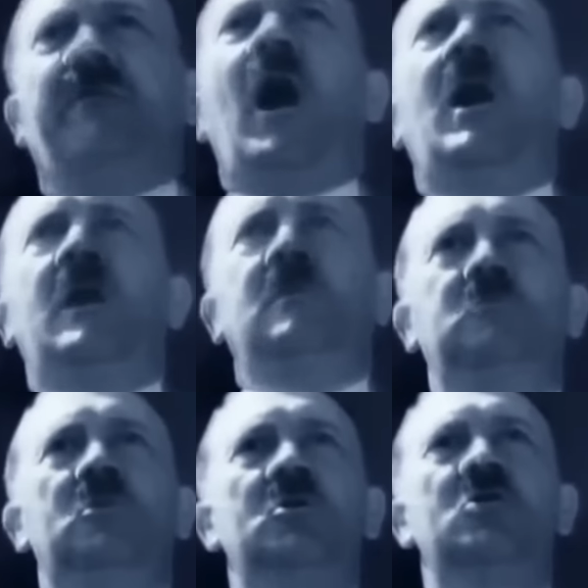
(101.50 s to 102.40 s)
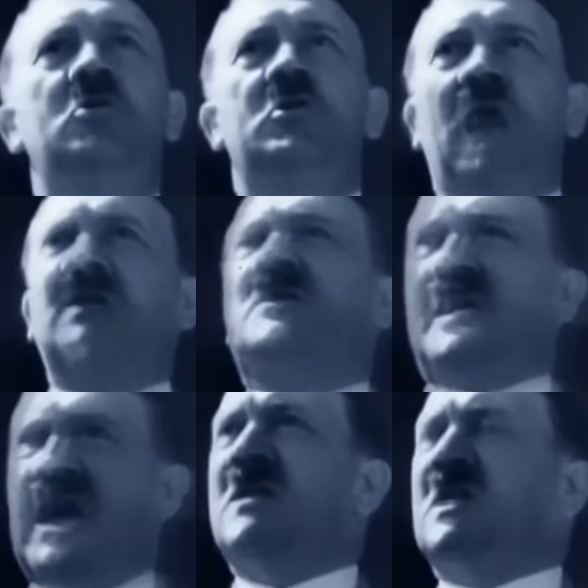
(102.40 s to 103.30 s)
with Adolf Hitler himself,
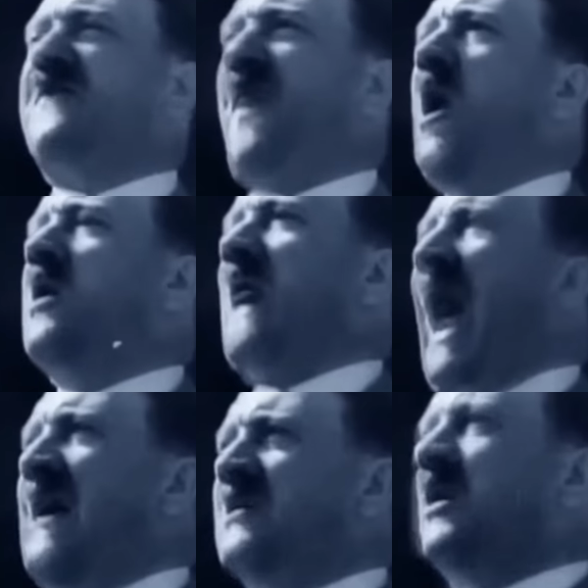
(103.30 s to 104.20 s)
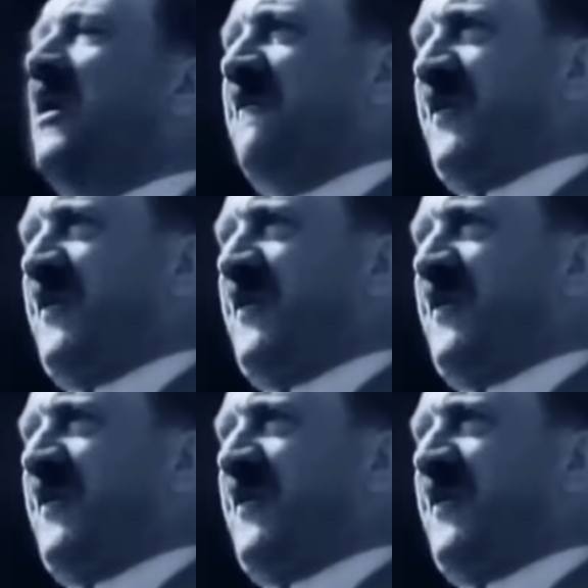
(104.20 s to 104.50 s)
who started by pointing out